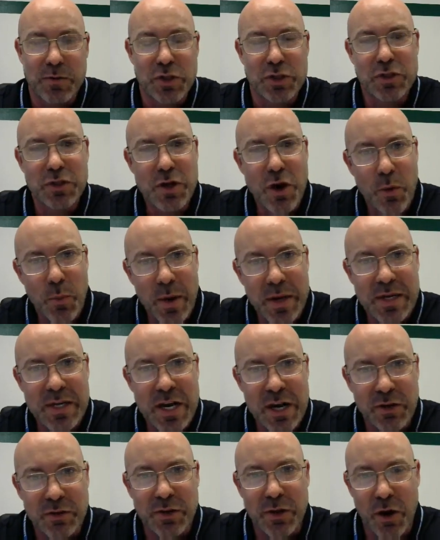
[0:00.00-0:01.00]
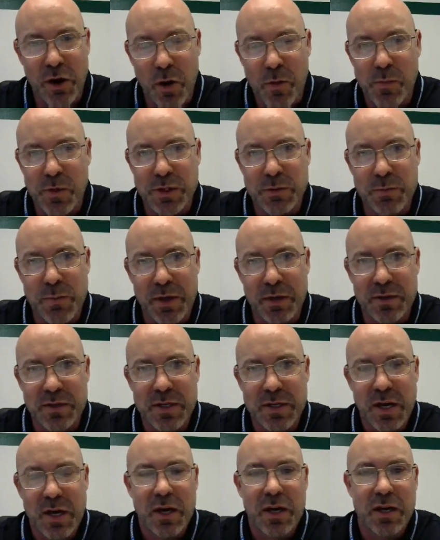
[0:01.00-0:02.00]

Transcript: Just know what year the home was built.